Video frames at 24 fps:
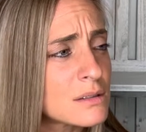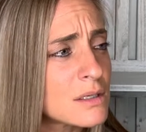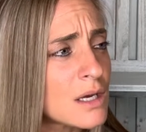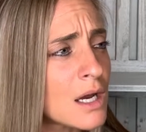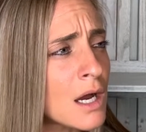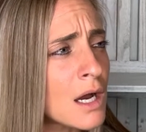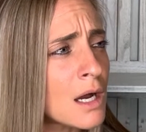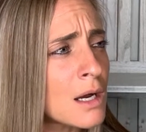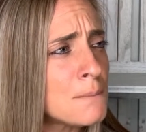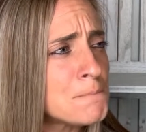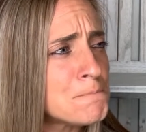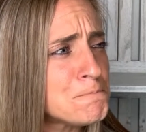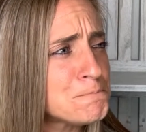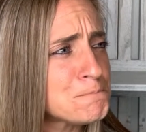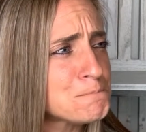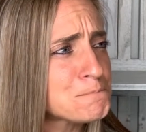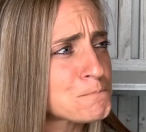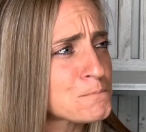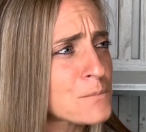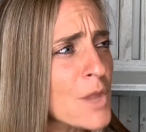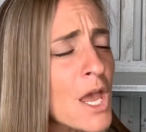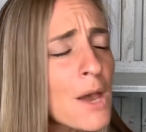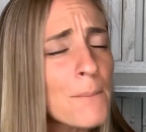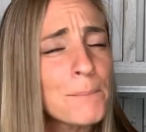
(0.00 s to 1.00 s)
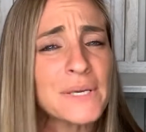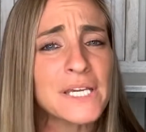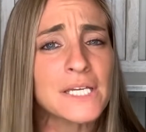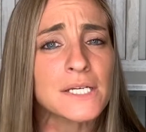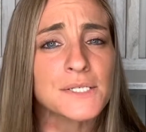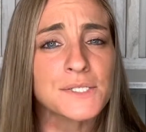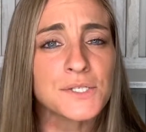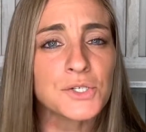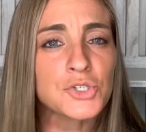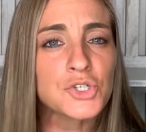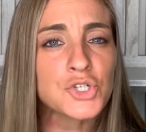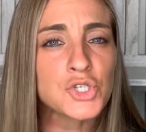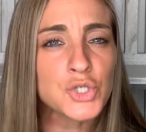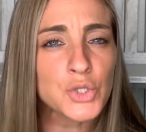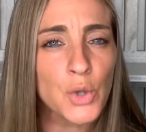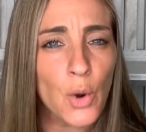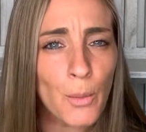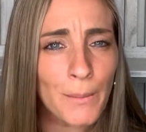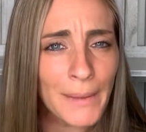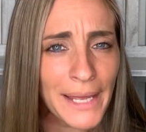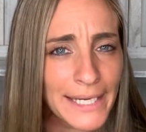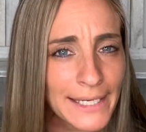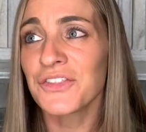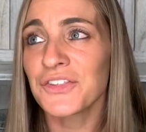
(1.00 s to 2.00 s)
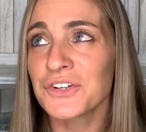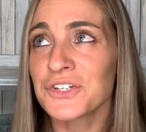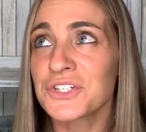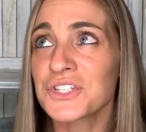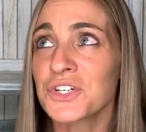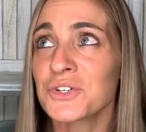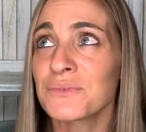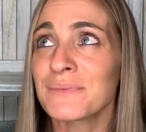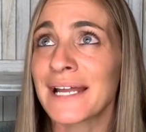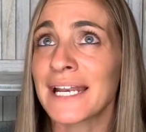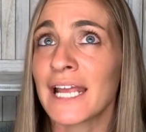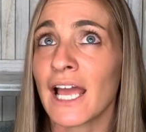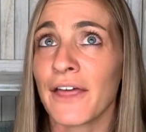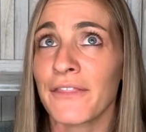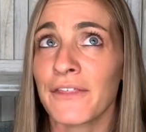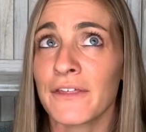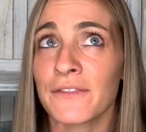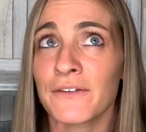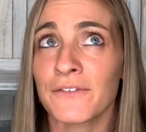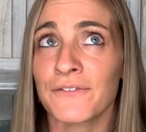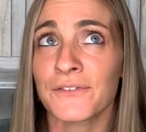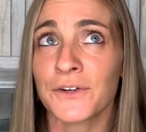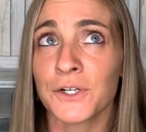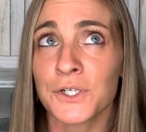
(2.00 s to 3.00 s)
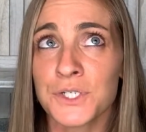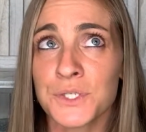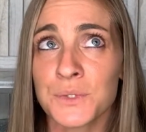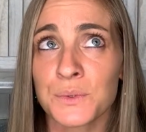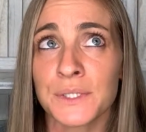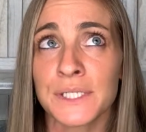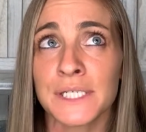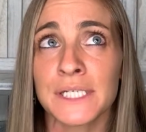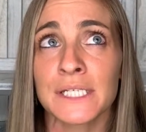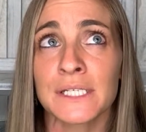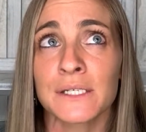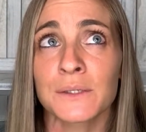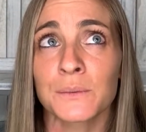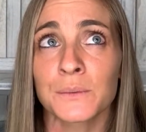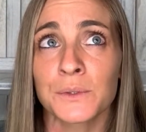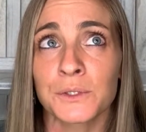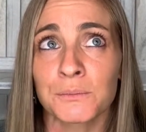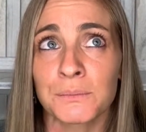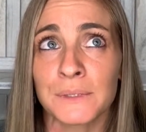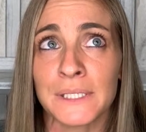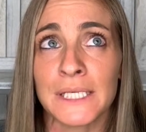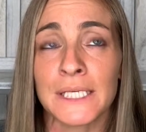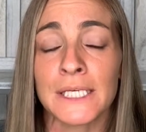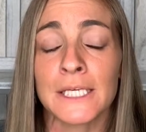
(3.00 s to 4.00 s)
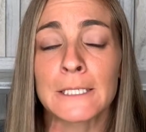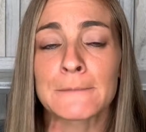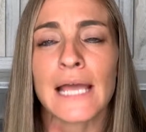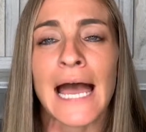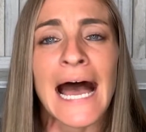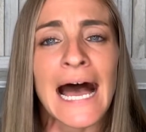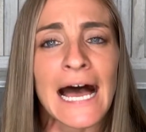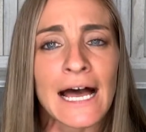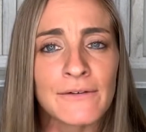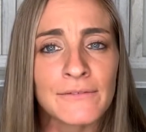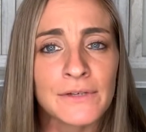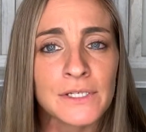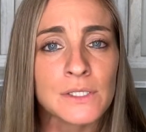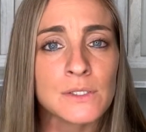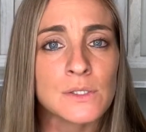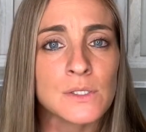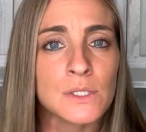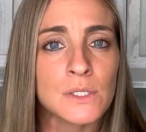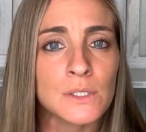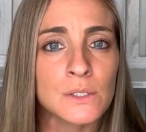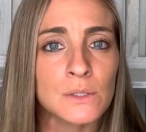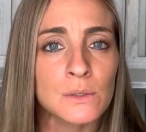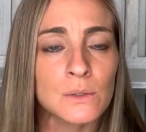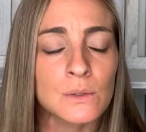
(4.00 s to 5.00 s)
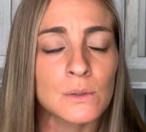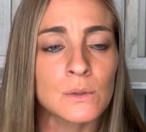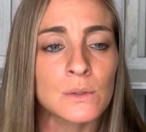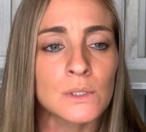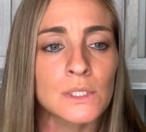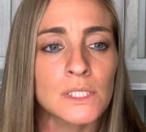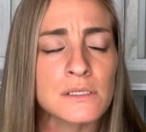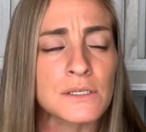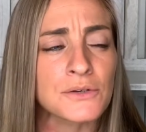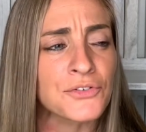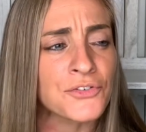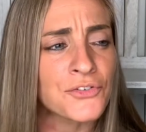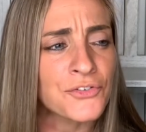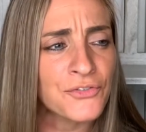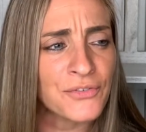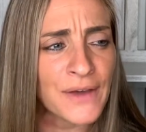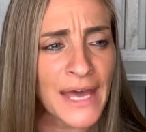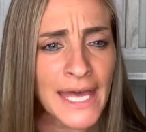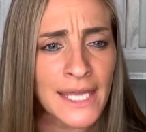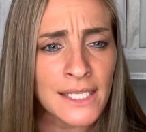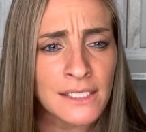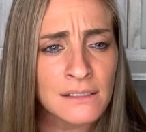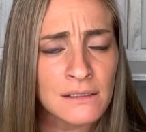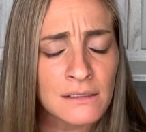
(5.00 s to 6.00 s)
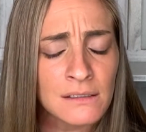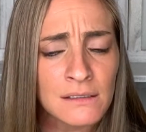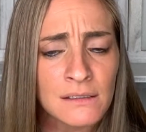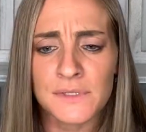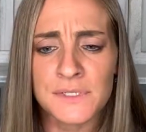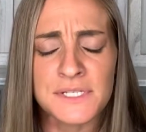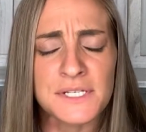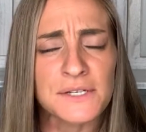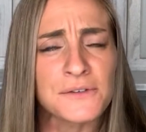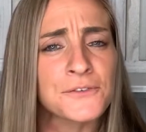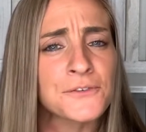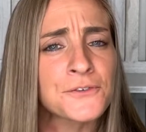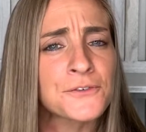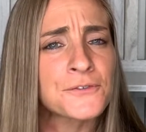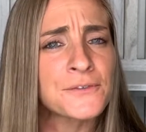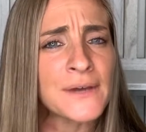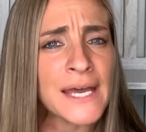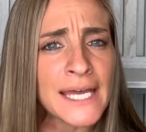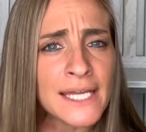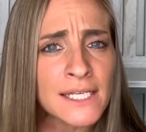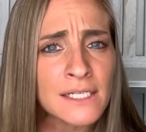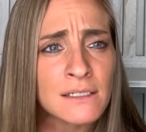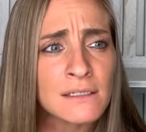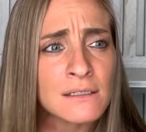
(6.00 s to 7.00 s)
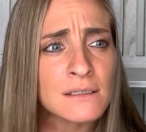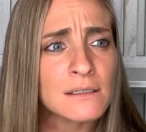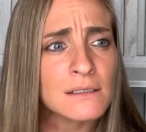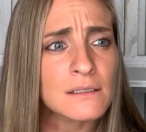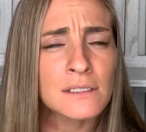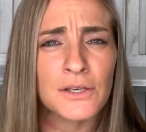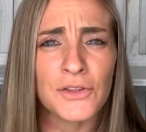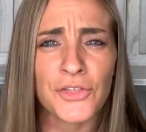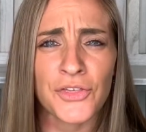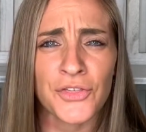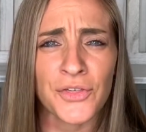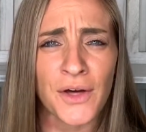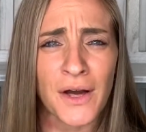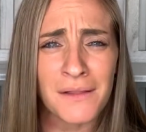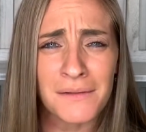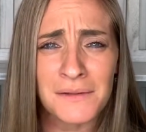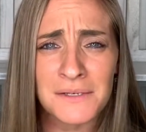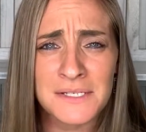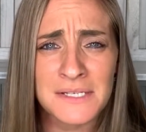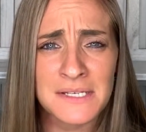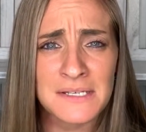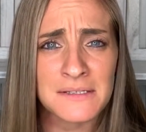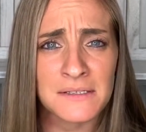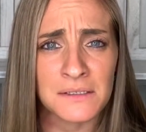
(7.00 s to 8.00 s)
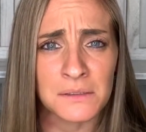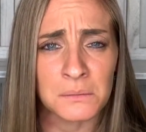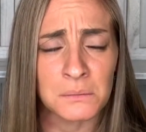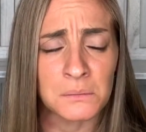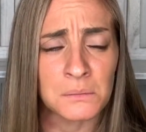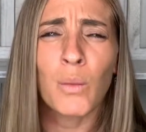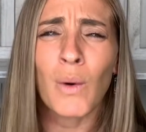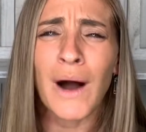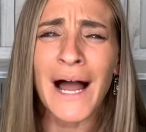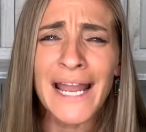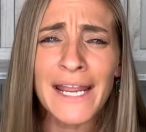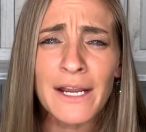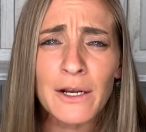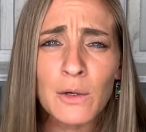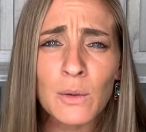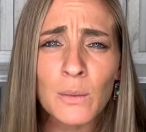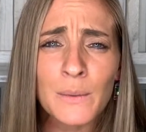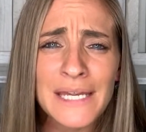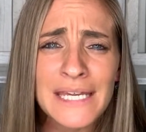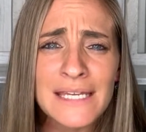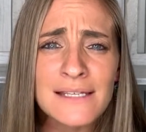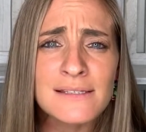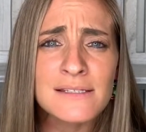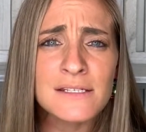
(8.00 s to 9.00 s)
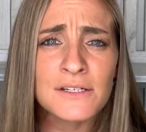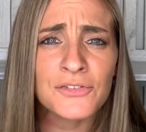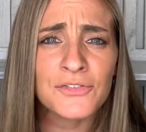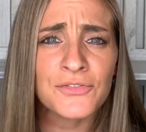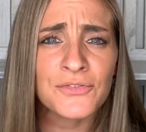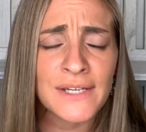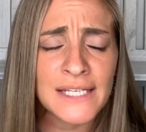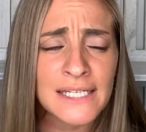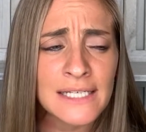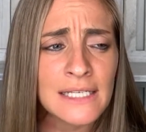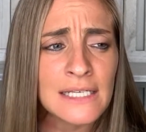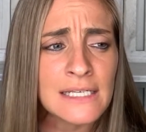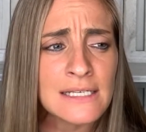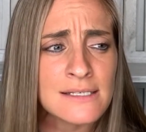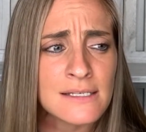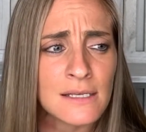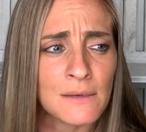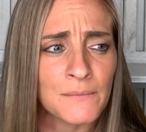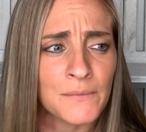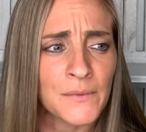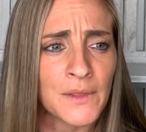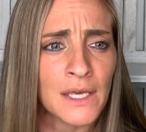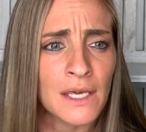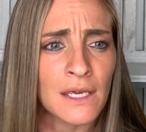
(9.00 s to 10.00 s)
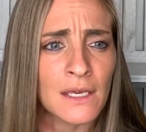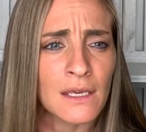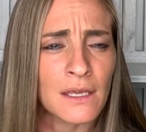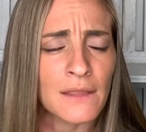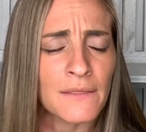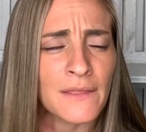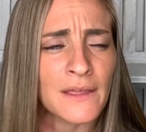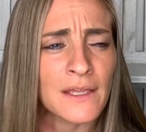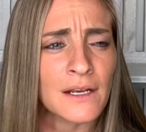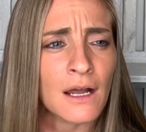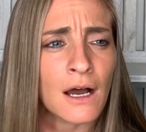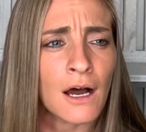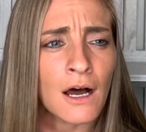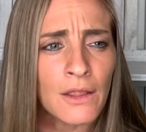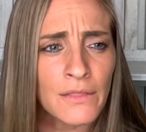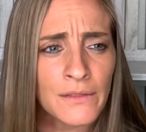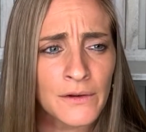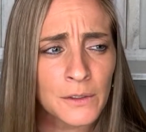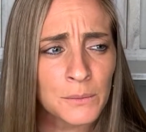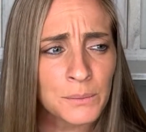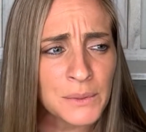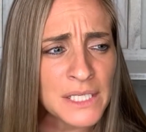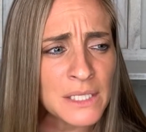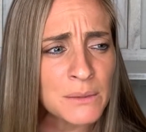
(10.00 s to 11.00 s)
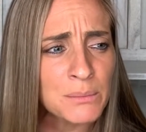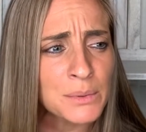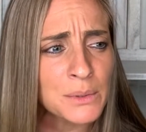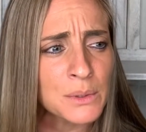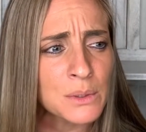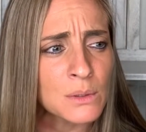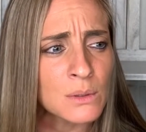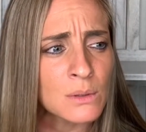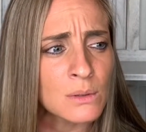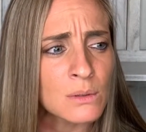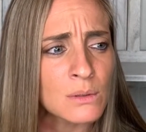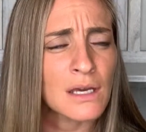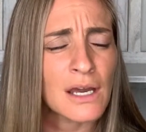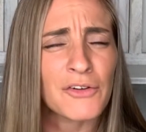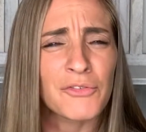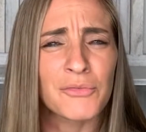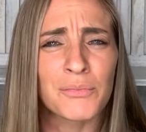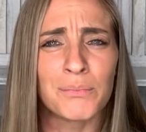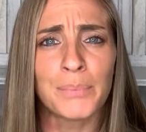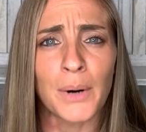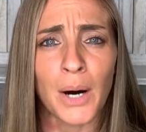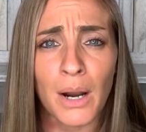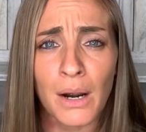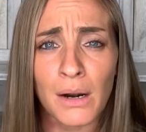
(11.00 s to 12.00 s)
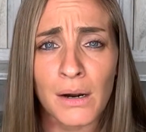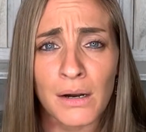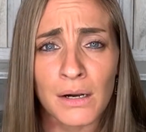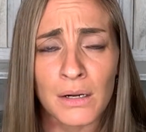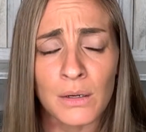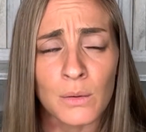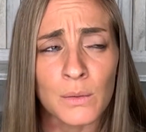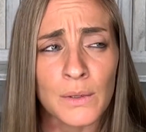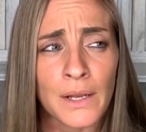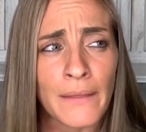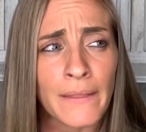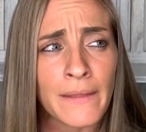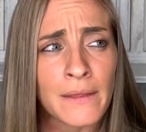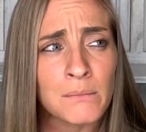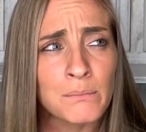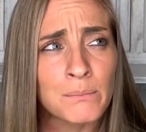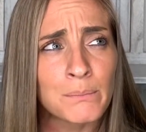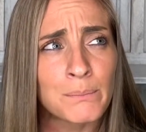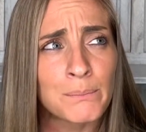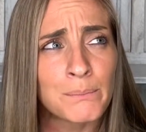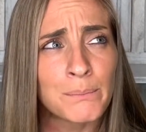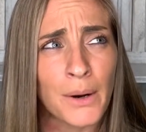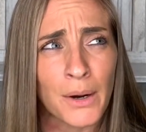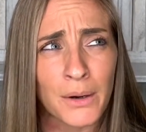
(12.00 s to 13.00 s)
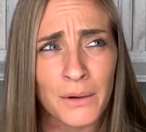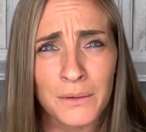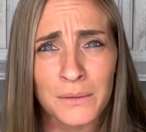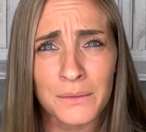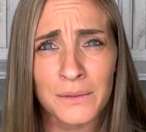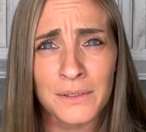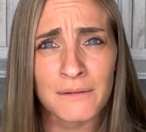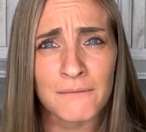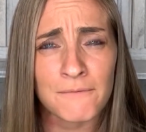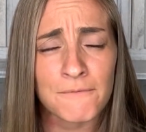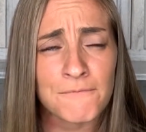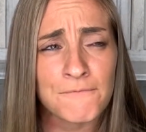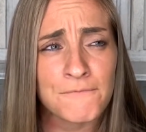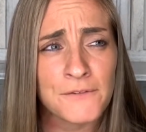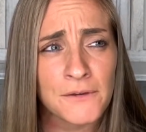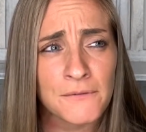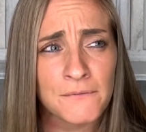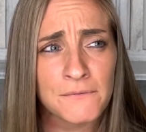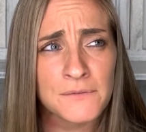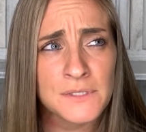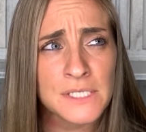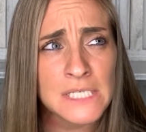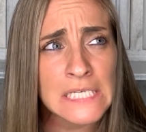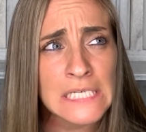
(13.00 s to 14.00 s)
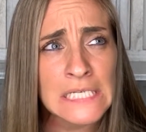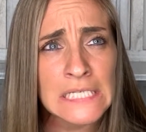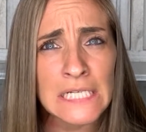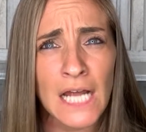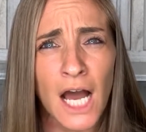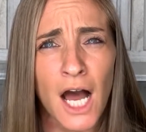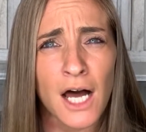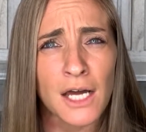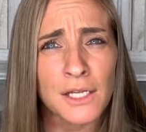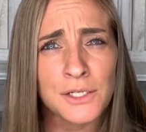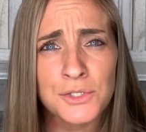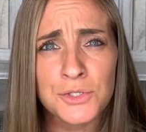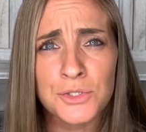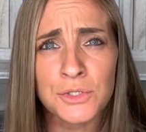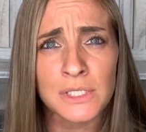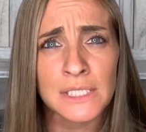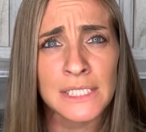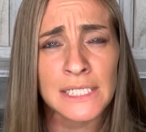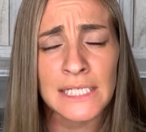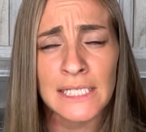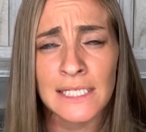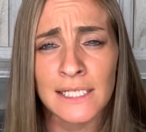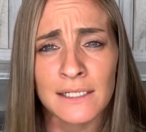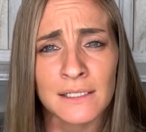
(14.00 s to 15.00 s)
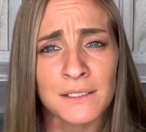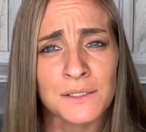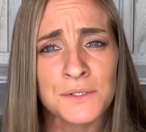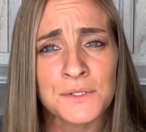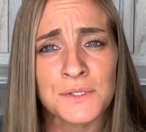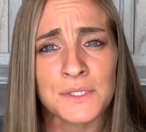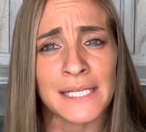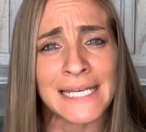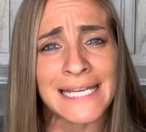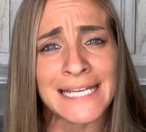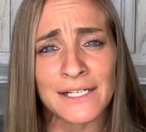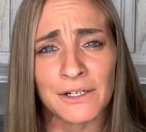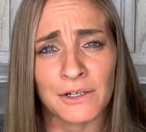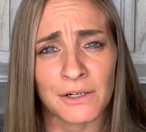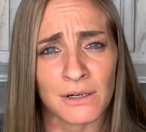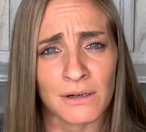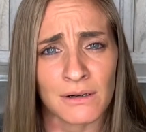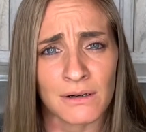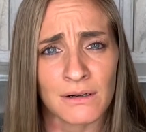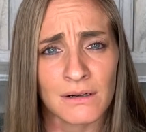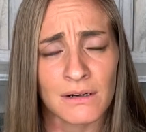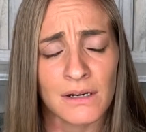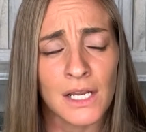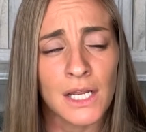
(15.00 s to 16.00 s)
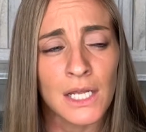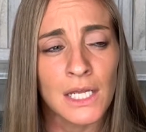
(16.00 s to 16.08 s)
um, because there's so many. There's so many. I think the first one would be having to defend, defend Catholicism. Why are we defending something that other people have borrowed, and they borrowed it fifteen hundred years later?